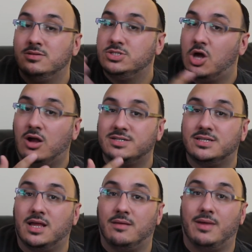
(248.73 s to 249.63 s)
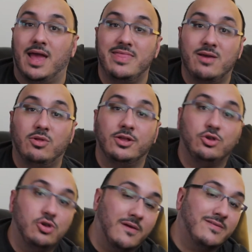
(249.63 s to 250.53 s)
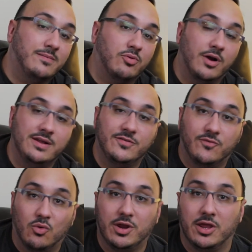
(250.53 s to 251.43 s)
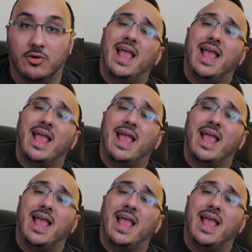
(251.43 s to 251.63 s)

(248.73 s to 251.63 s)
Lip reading: talk to them, and they will adjust the price for you.